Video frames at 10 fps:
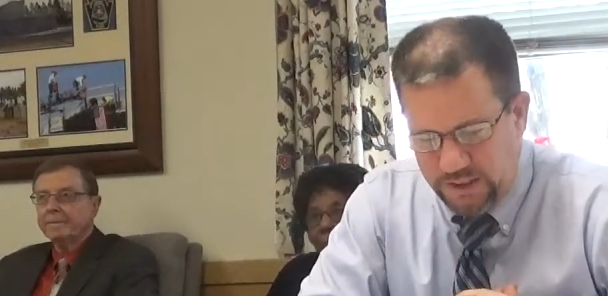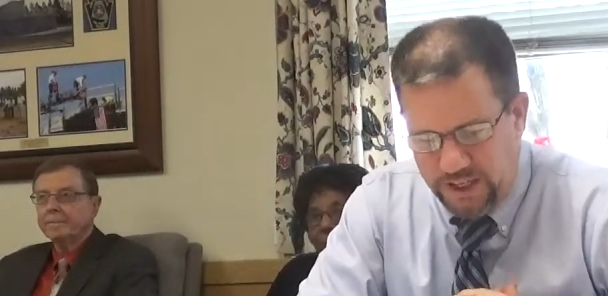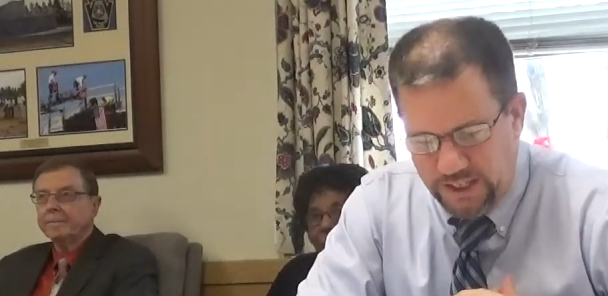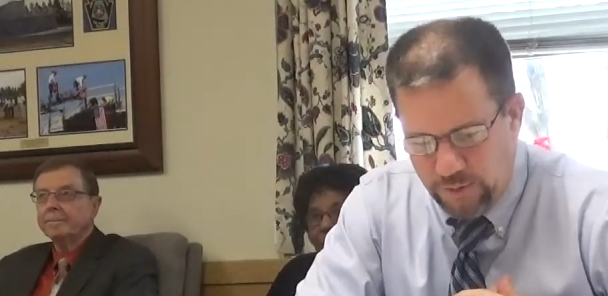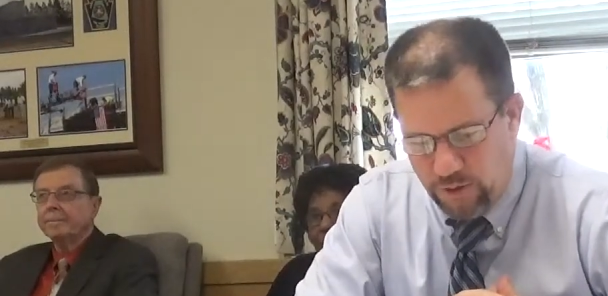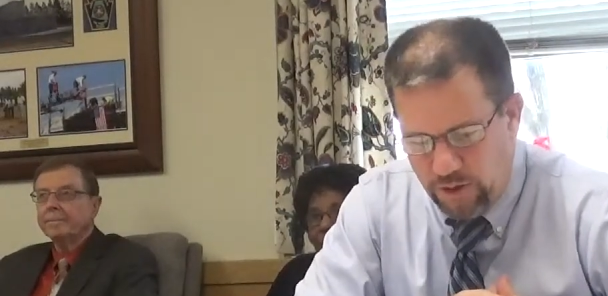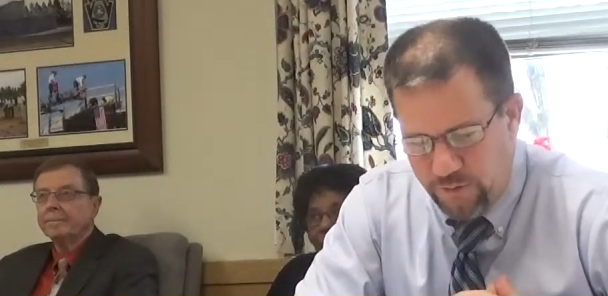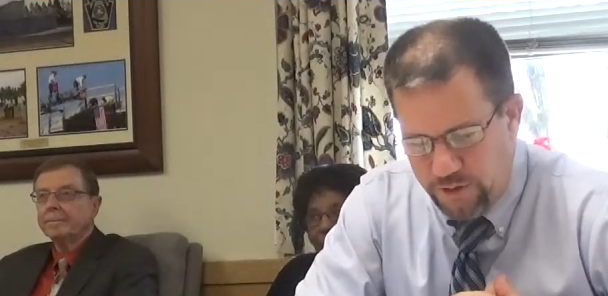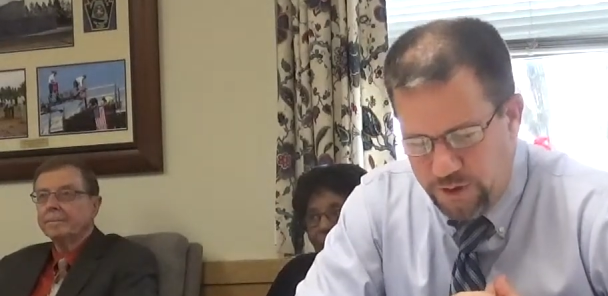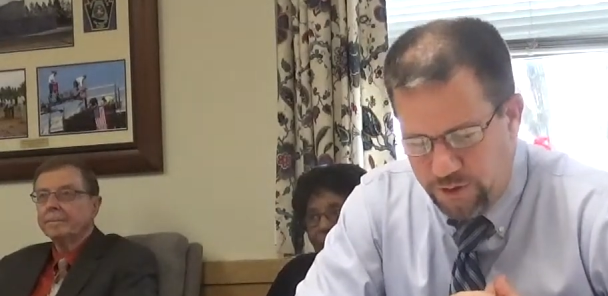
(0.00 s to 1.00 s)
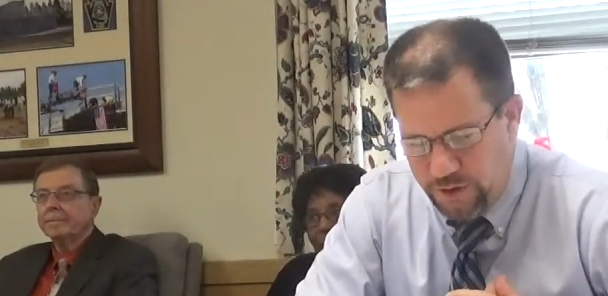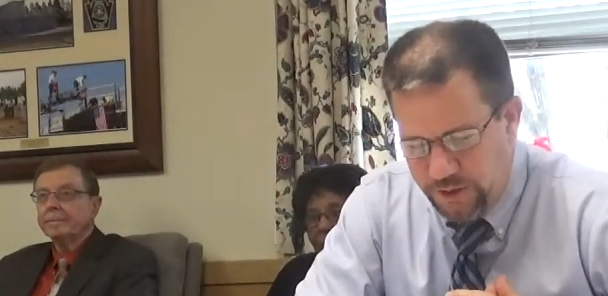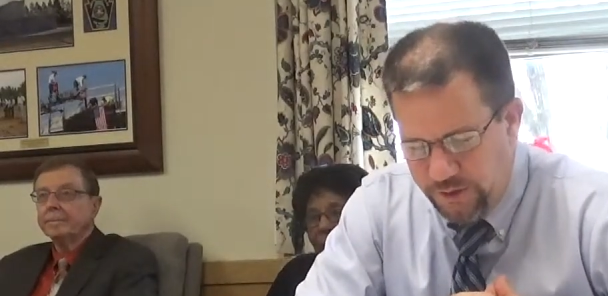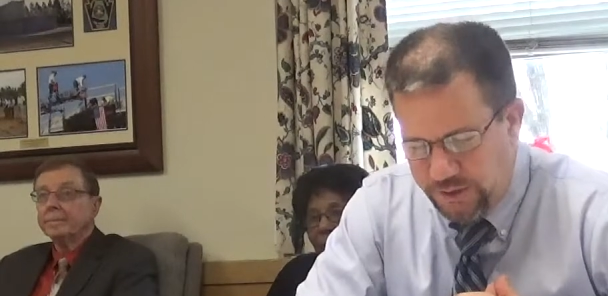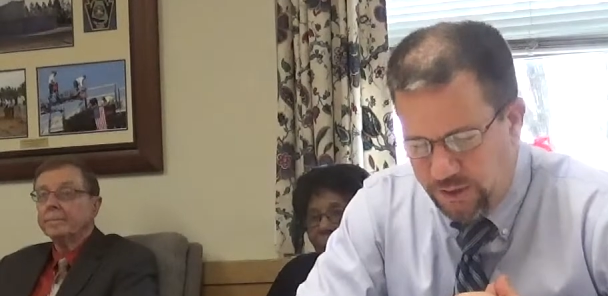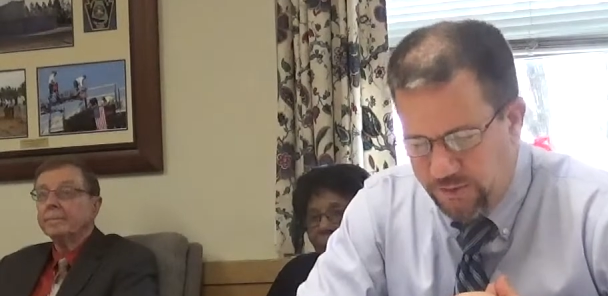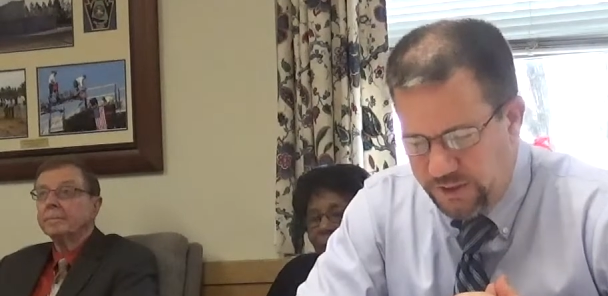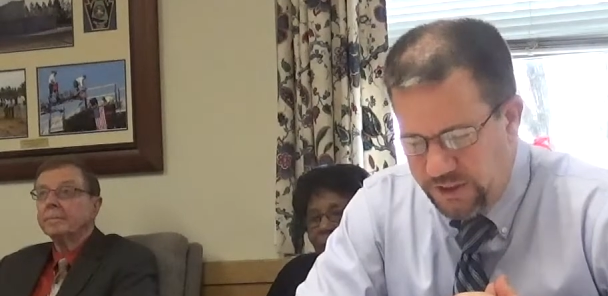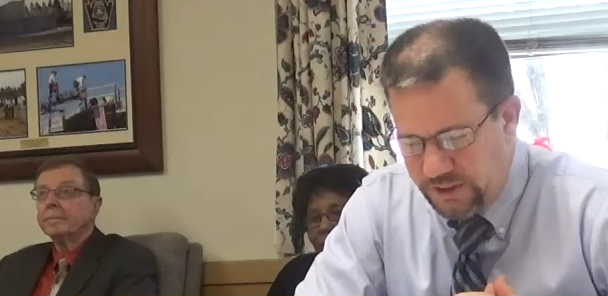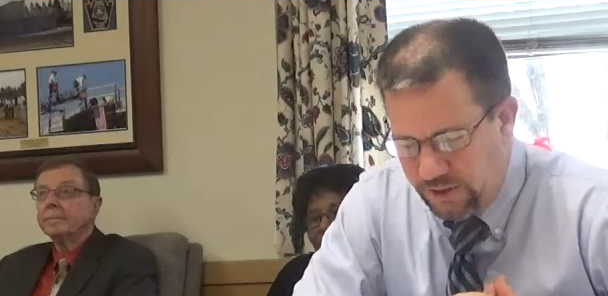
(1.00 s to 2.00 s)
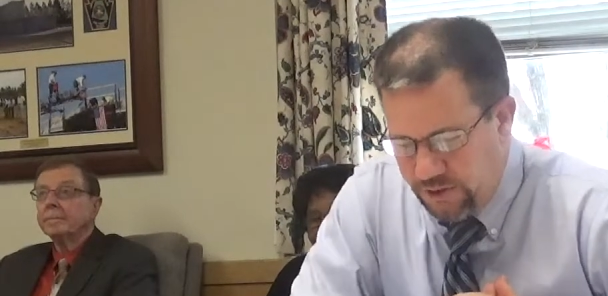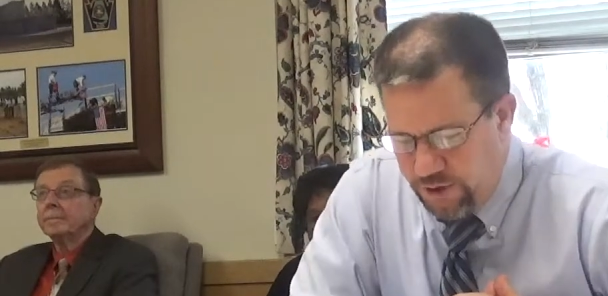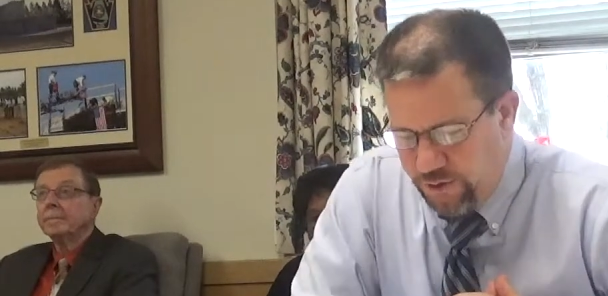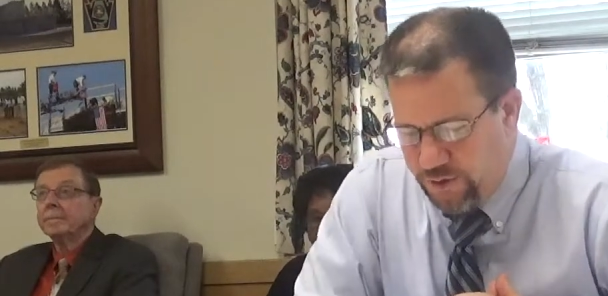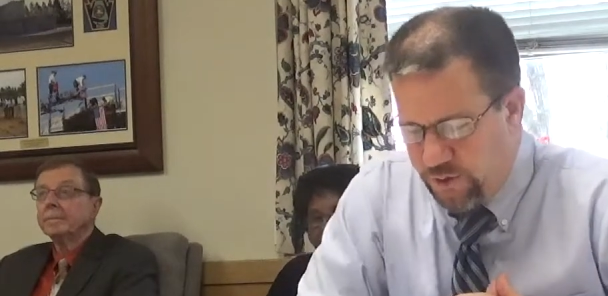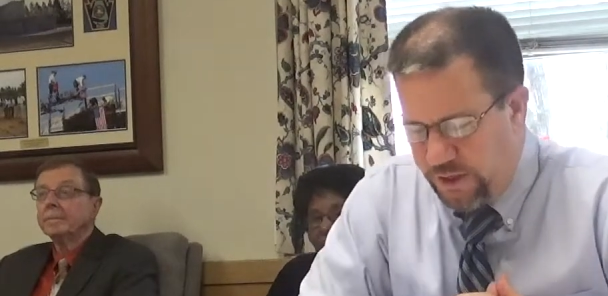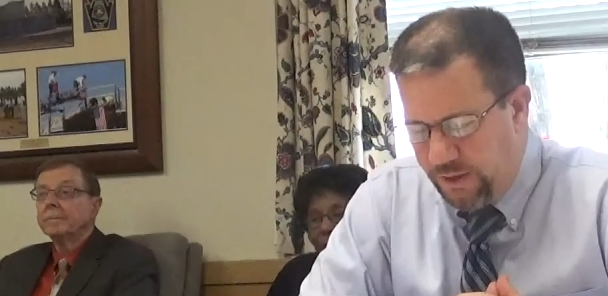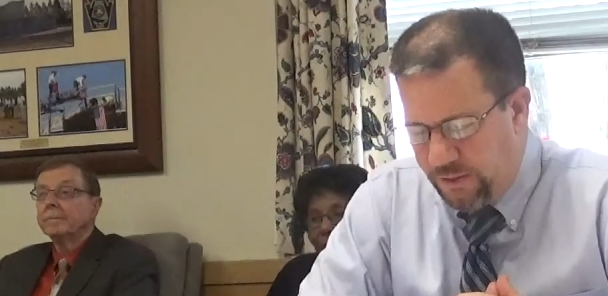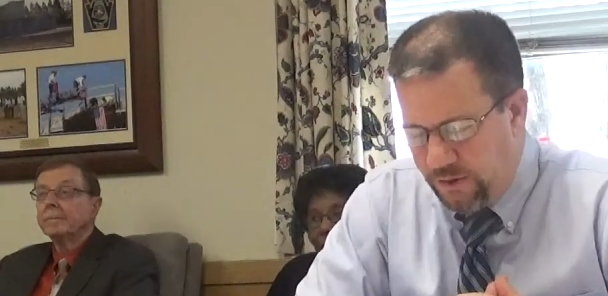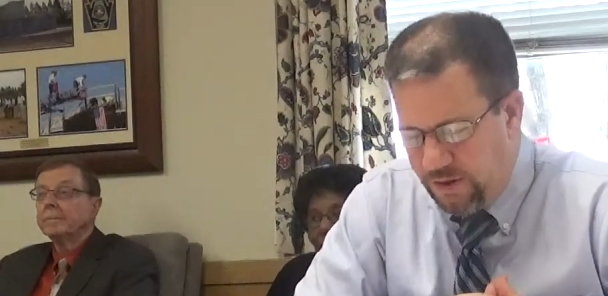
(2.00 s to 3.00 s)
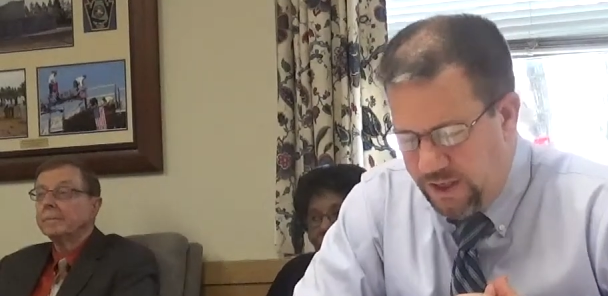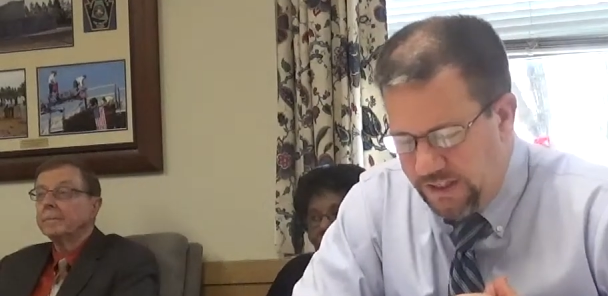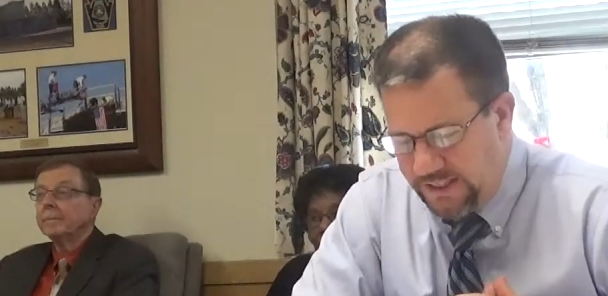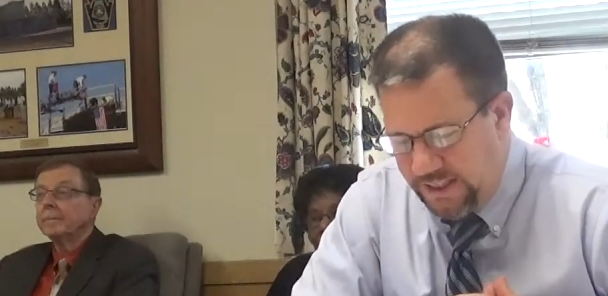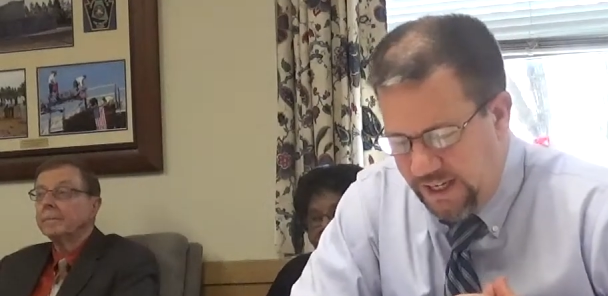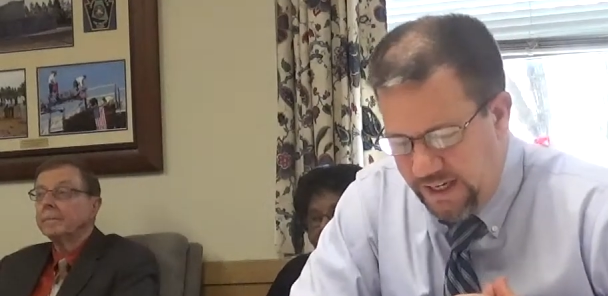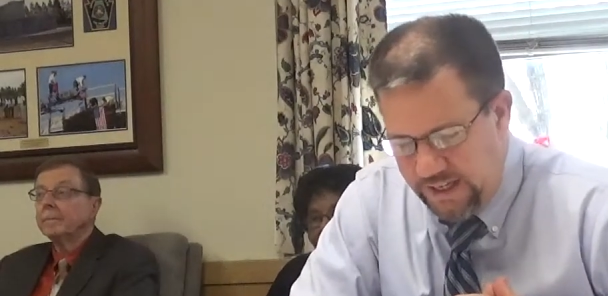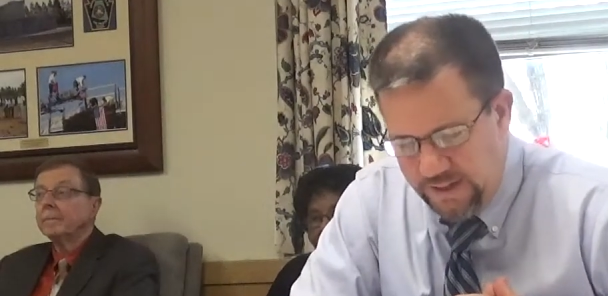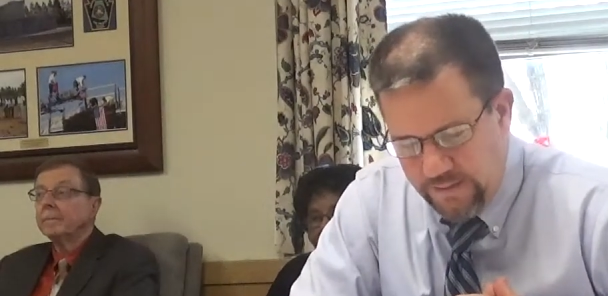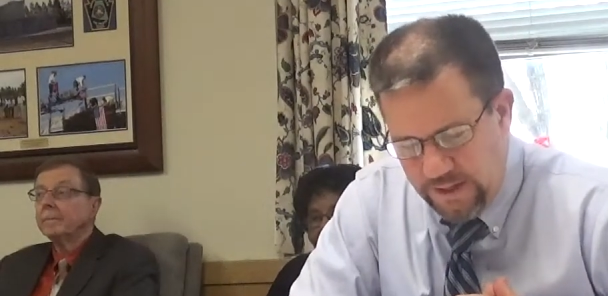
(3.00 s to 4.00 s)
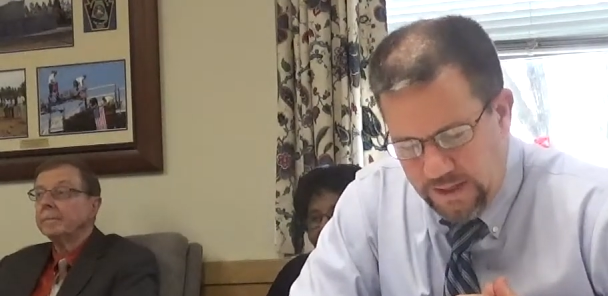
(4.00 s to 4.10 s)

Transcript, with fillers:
Speaker 1: a caseworker for Children and Youth Services on June 23, 1980.